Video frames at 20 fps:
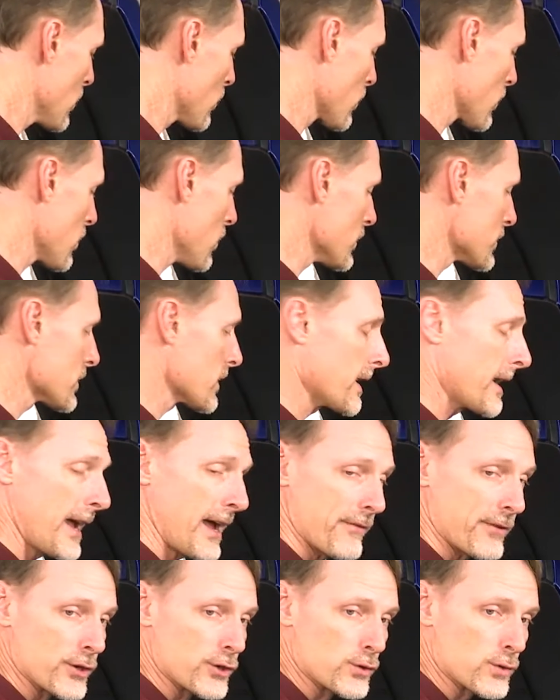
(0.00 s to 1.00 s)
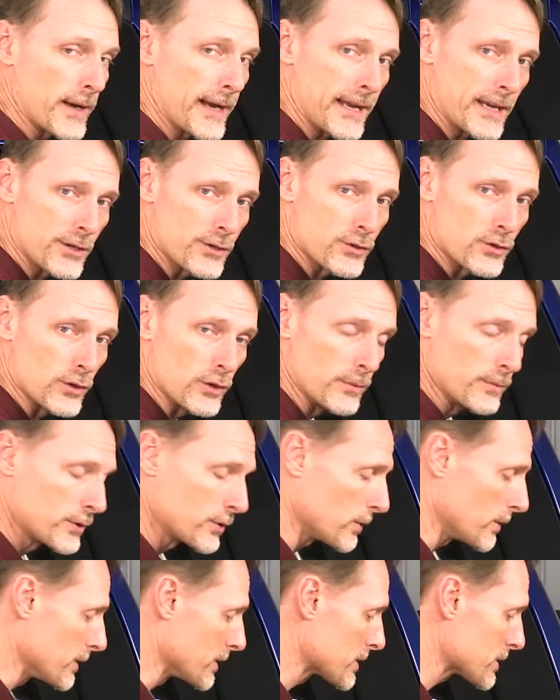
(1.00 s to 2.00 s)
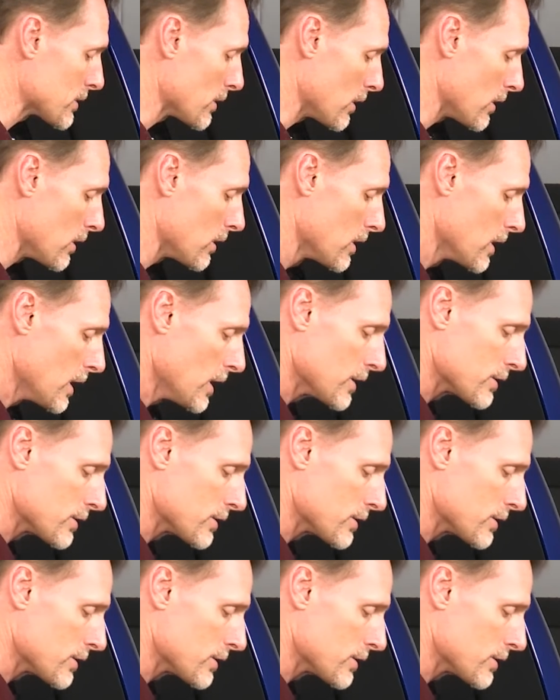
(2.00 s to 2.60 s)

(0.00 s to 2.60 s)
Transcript: we're also going to have a drain tube to install.